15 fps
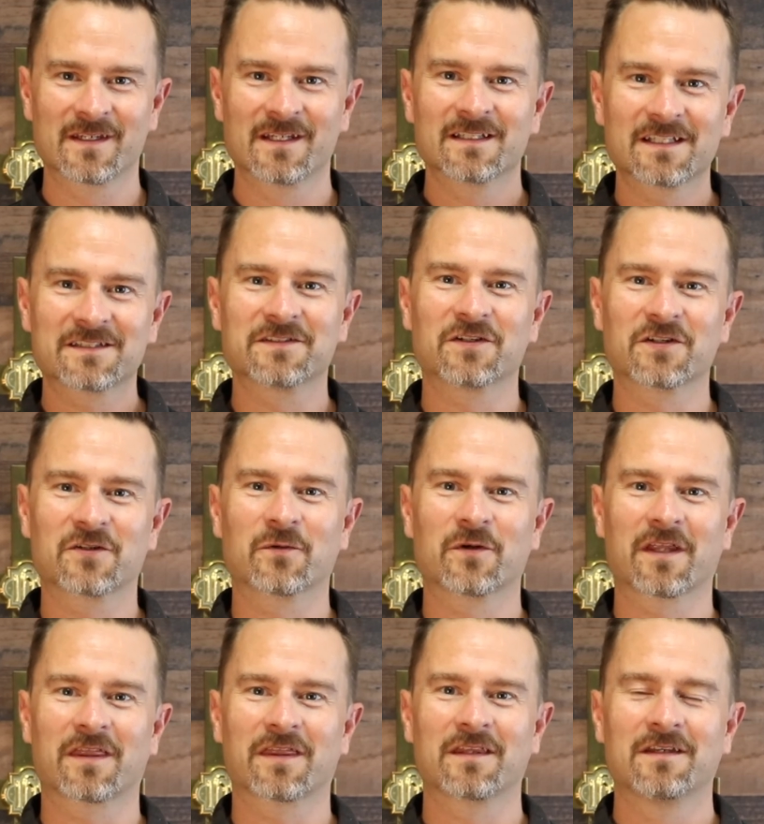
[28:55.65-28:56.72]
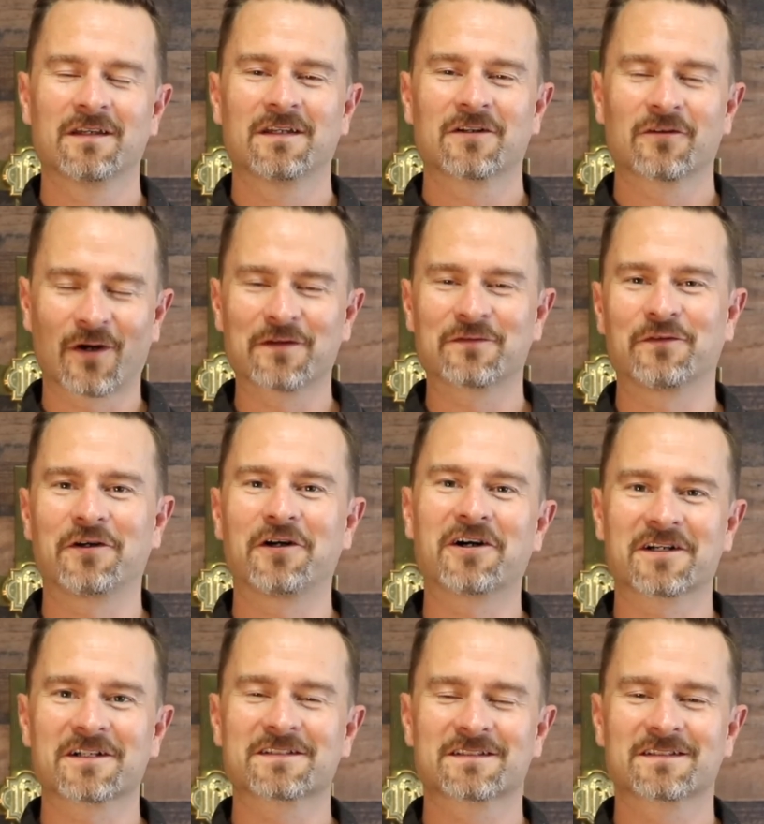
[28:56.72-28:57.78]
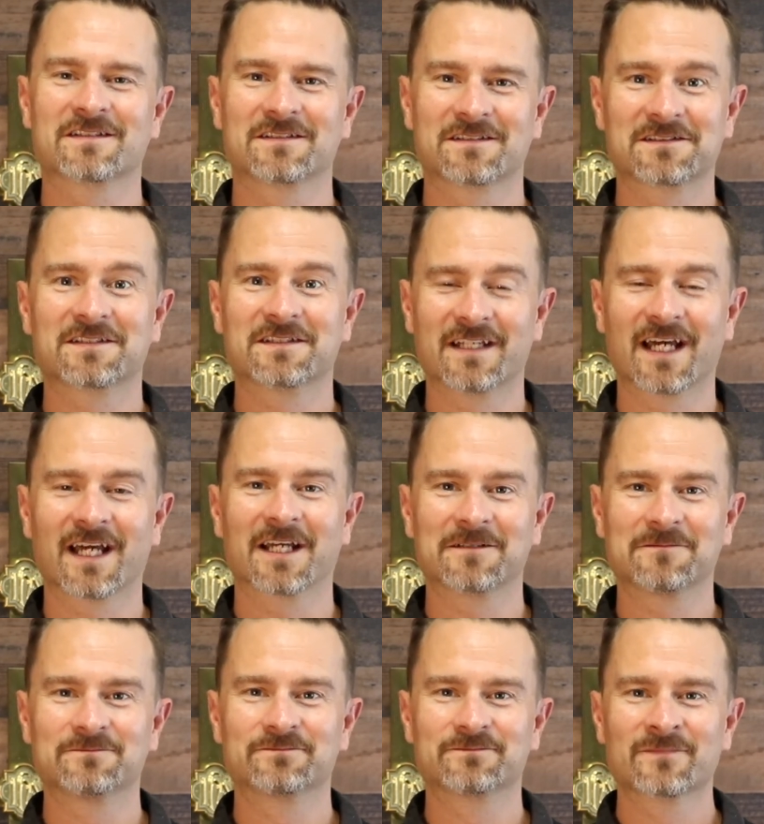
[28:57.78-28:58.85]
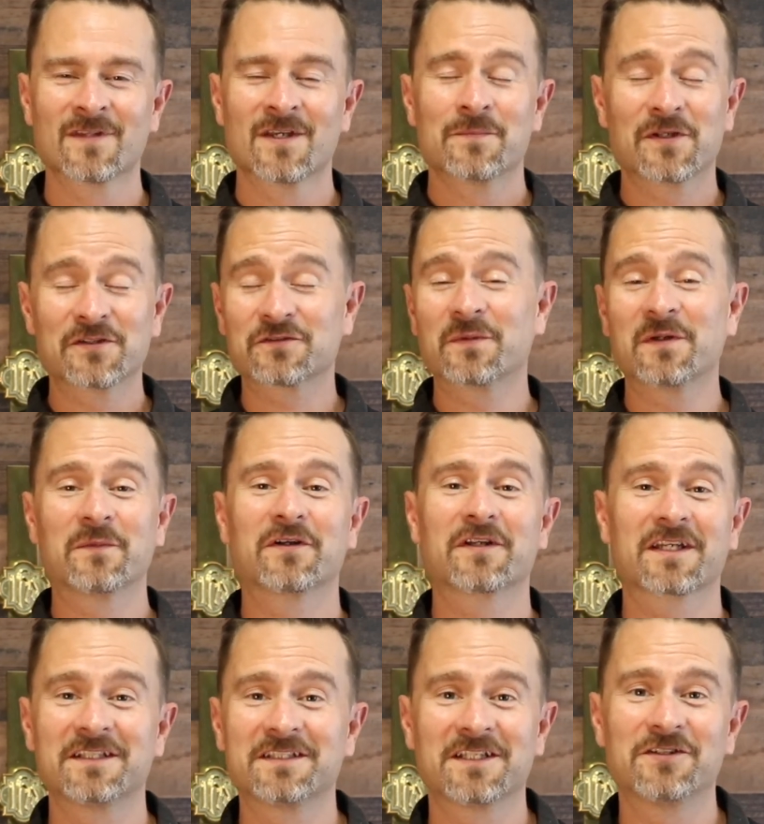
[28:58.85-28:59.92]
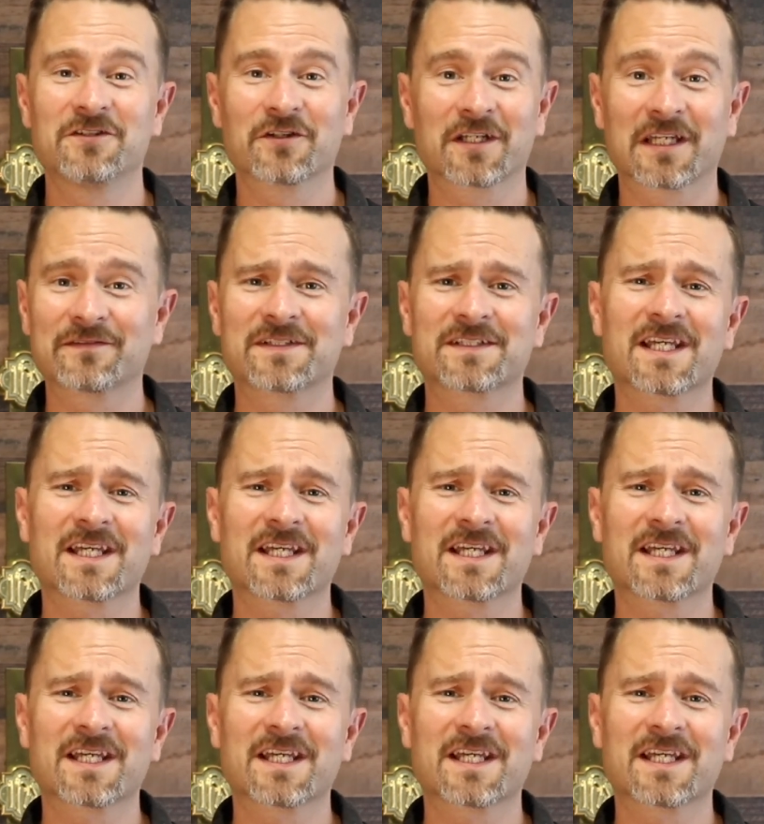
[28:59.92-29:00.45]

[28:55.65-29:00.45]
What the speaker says: Let's look with grateful hearts today. Please remember to continue your giving.